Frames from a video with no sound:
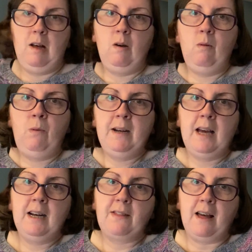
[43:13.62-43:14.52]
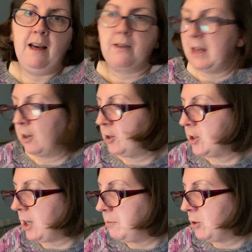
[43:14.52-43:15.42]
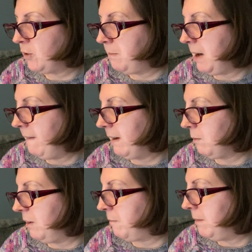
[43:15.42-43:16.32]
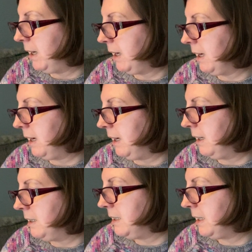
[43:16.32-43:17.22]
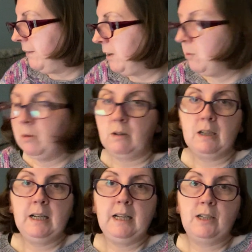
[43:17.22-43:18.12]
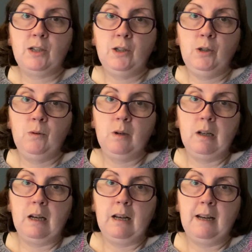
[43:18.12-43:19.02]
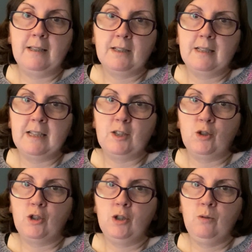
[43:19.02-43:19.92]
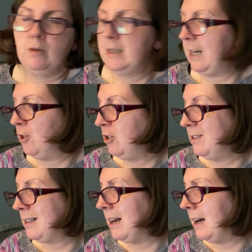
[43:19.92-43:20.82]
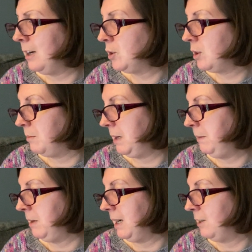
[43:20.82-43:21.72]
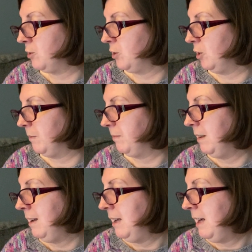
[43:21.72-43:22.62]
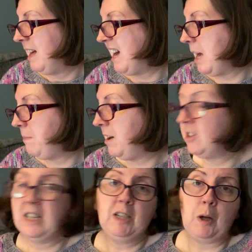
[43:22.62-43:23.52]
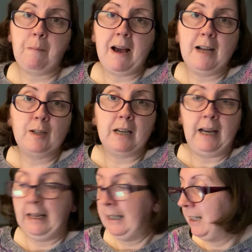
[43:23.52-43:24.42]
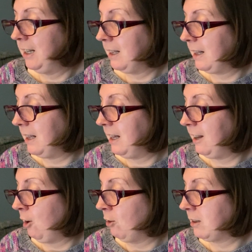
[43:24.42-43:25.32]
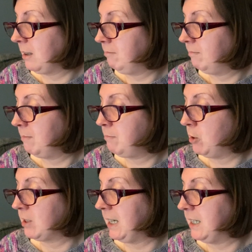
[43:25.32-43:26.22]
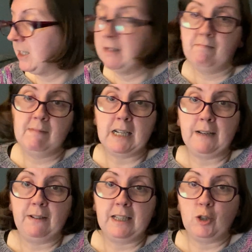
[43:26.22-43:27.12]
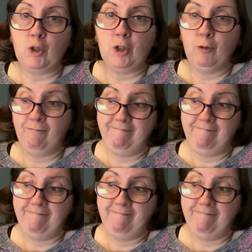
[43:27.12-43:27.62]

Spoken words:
We're nearly there. Thank you so much for bearing with me, and if you need to listen to this in 2 sessions, I do not blame you at all. I personally don't mind a long podcast to have a listen to.